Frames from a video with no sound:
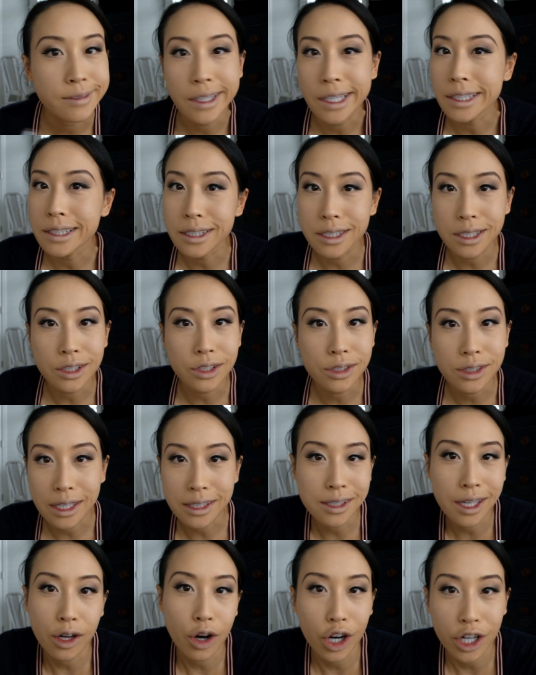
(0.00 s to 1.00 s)

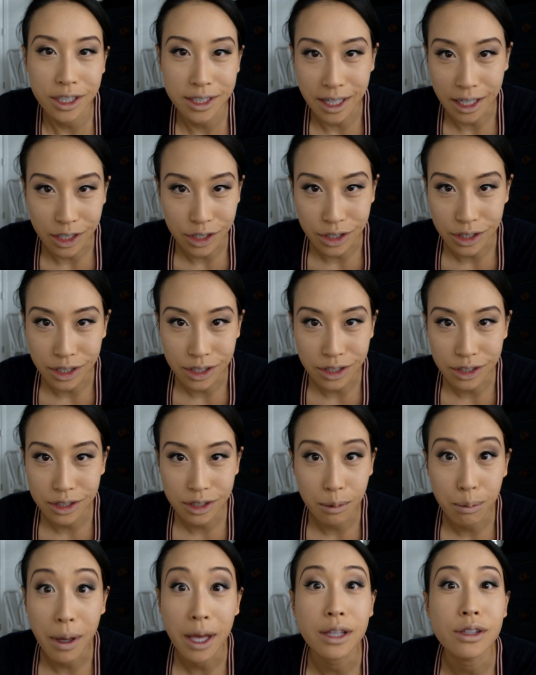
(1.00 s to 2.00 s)
It's like architecture. It just
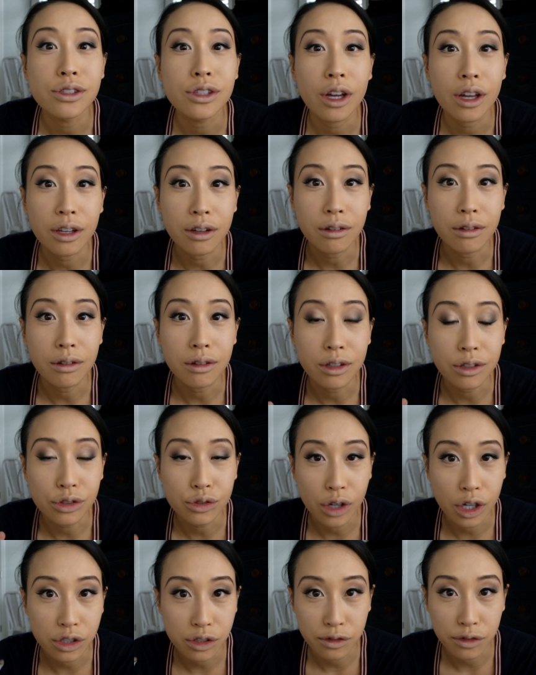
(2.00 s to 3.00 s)
depends on the
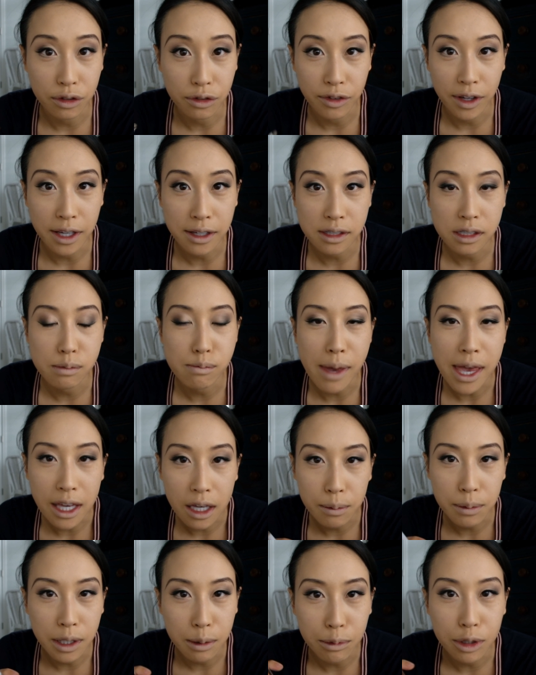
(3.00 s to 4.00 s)
structure of your face.
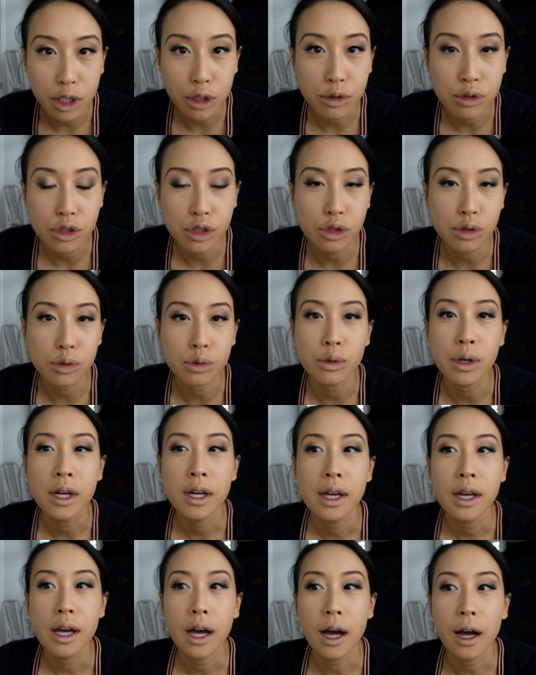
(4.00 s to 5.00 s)
Makeup can be used to
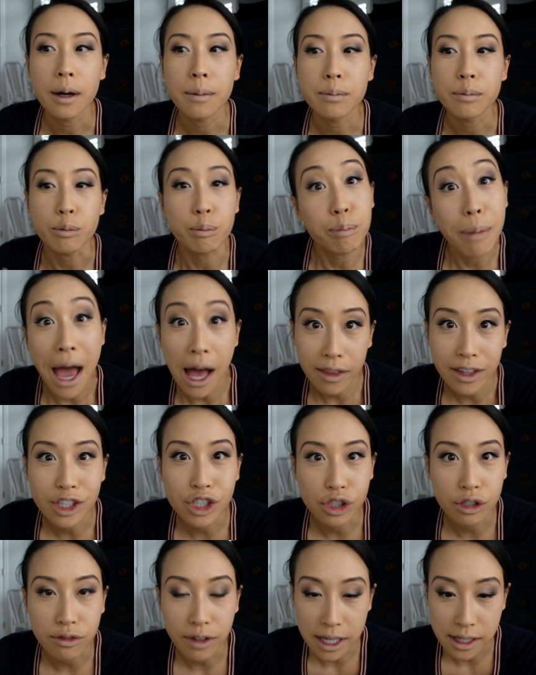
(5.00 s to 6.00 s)

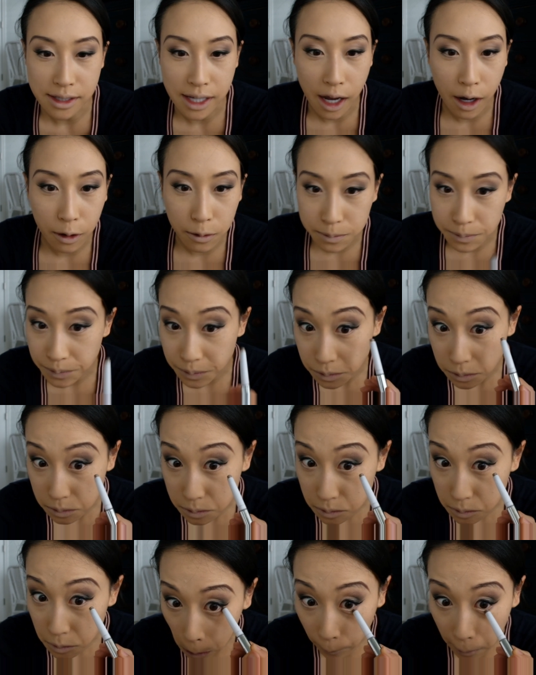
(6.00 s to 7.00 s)
balance your face out.
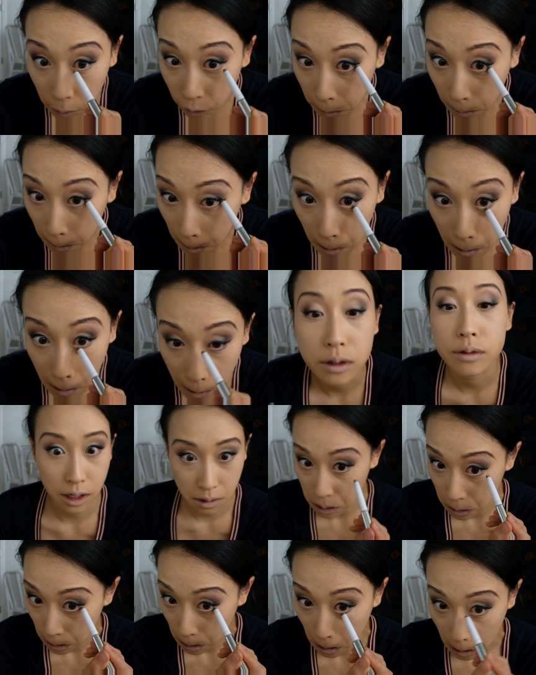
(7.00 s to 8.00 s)
After that
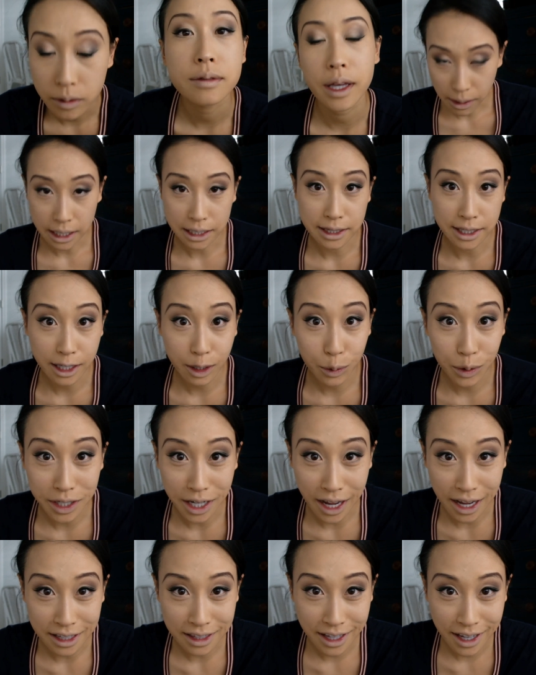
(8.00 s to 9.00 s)
is my liquid
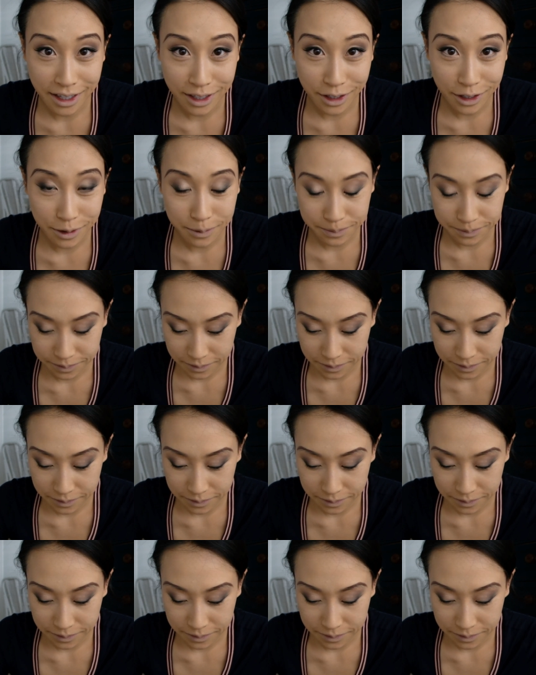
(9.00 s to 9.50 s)
eyeliner.